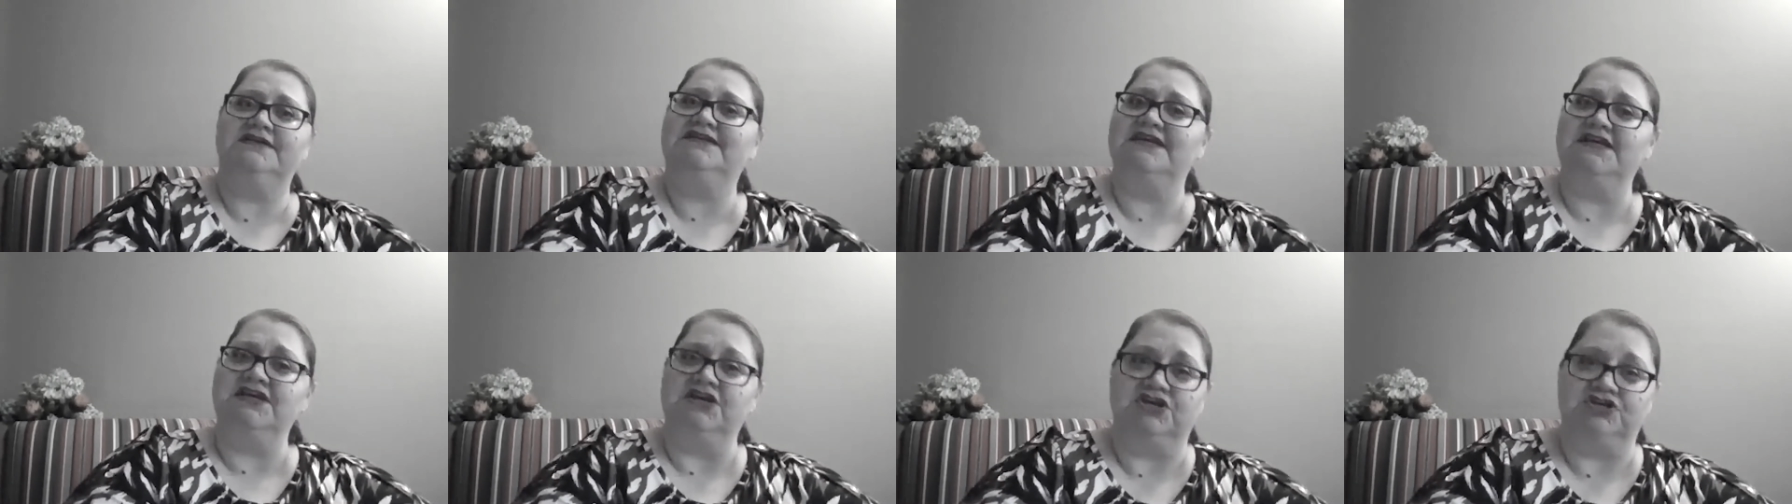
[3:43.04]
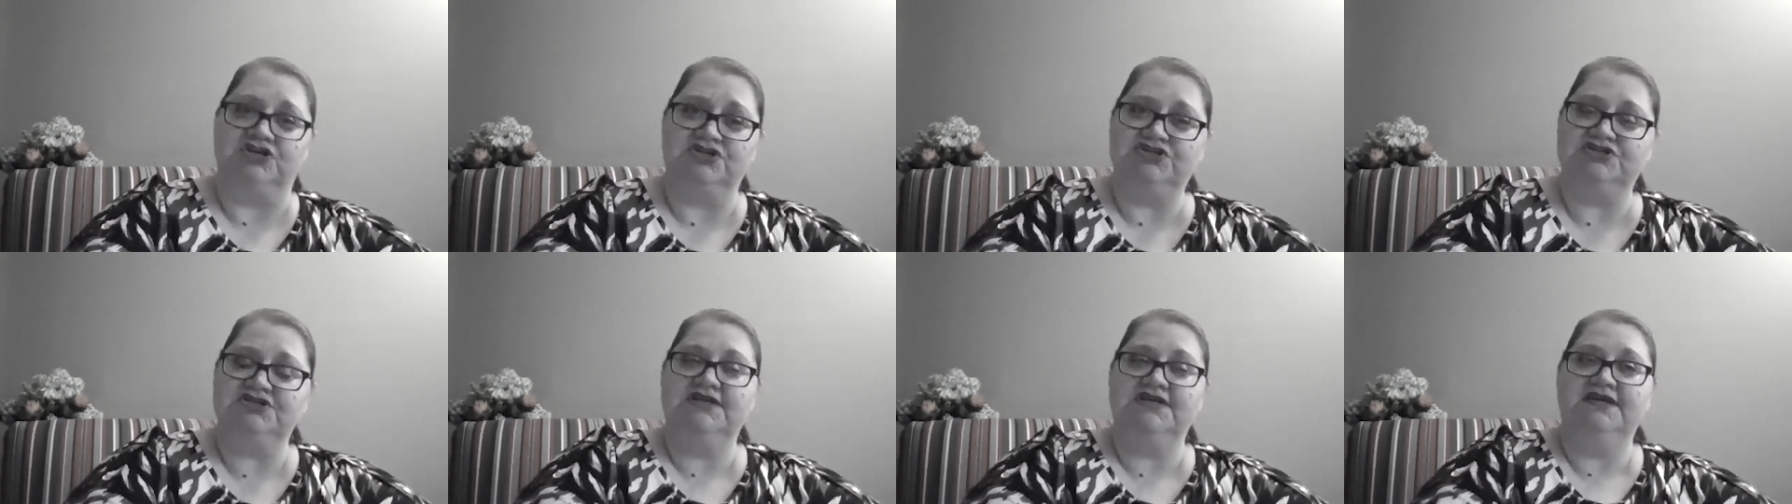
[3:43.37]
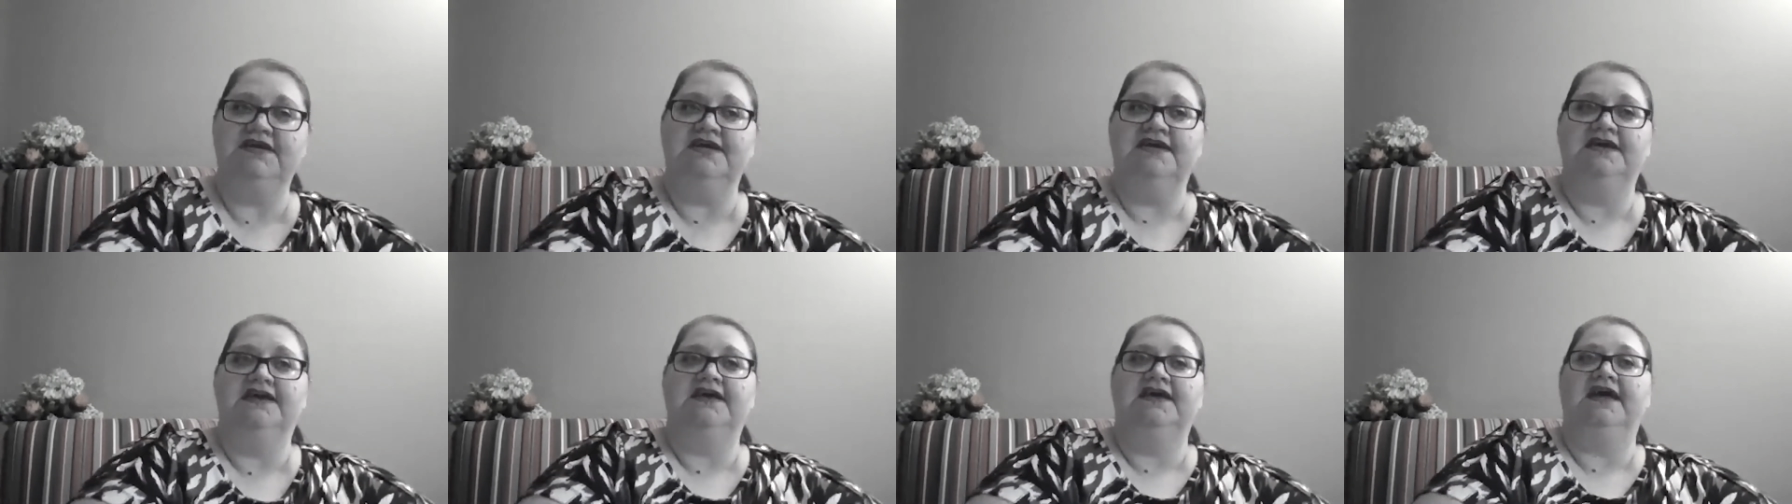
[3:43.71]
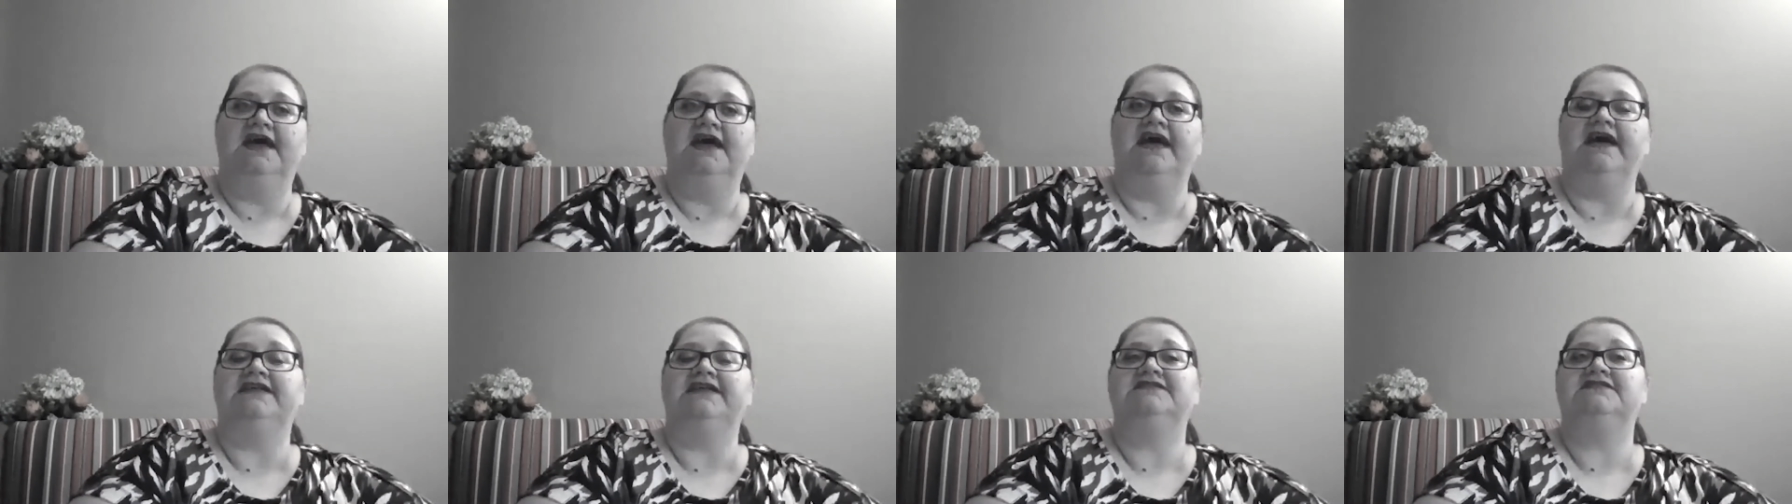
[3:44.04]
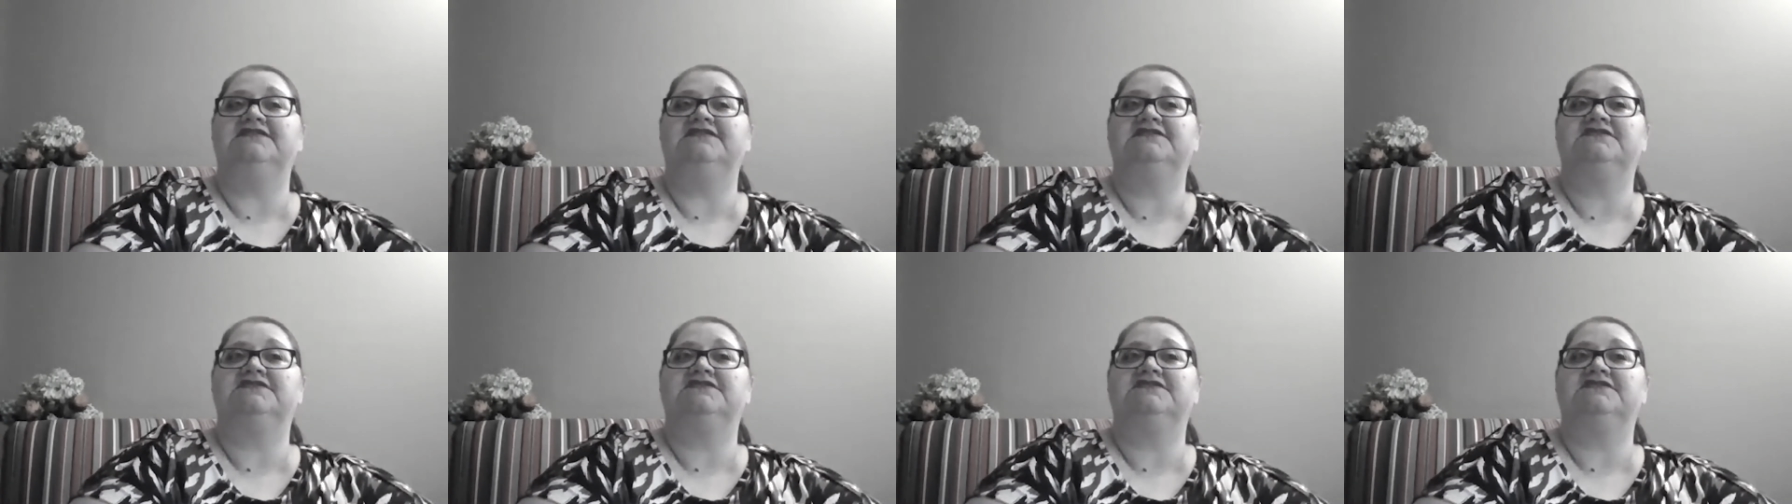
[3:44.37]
a dish. And